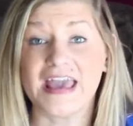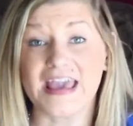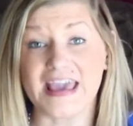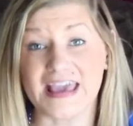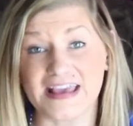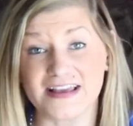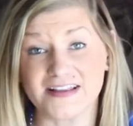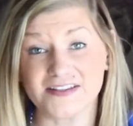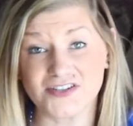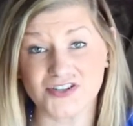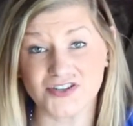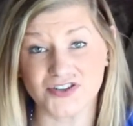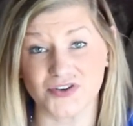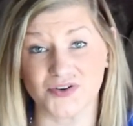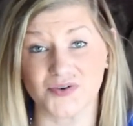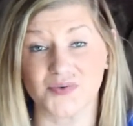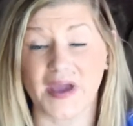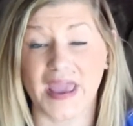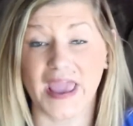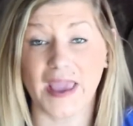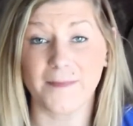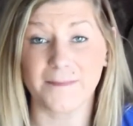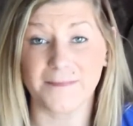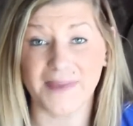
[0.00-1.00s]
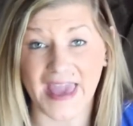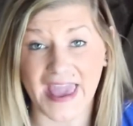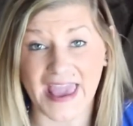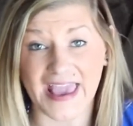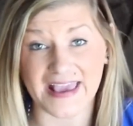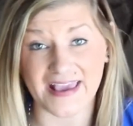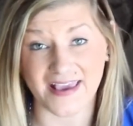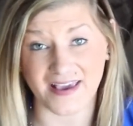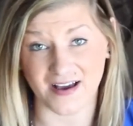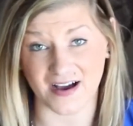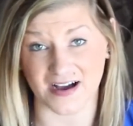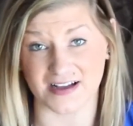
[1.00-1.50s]
into a
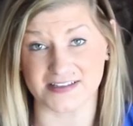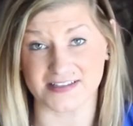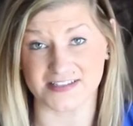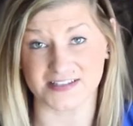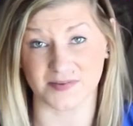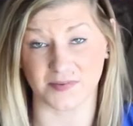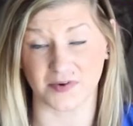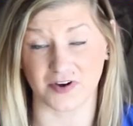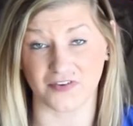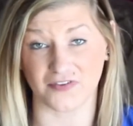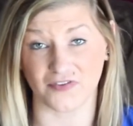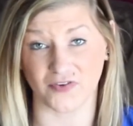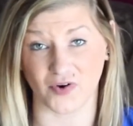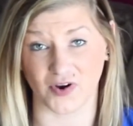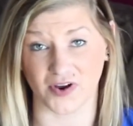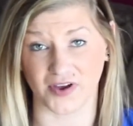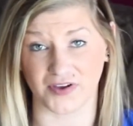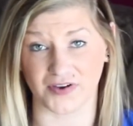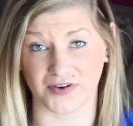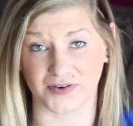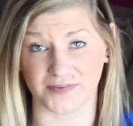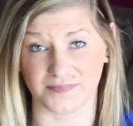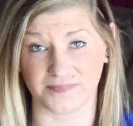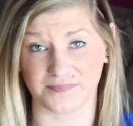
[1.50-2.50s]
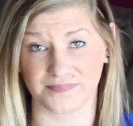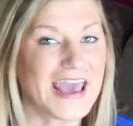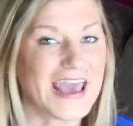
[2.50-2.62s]
paying customer for you.